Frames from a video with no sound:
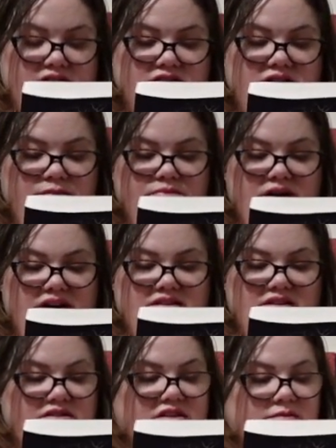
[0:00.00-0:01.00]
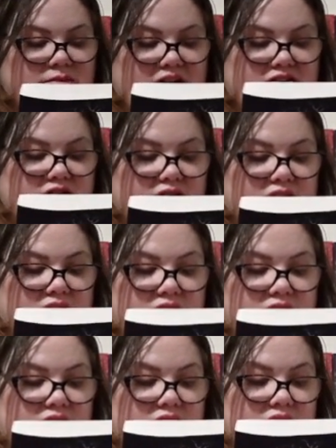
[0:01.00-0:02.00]
she breaks into the magical
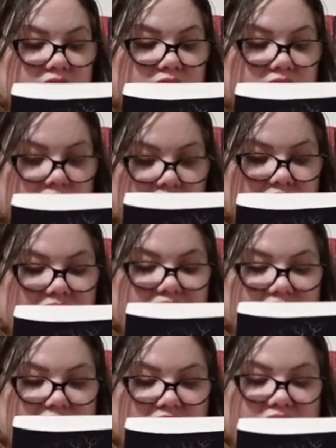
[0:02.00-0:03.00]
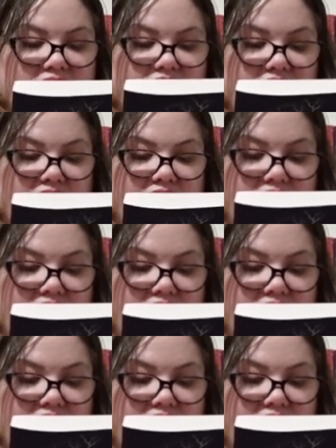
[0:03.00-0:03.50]
gilded city to find a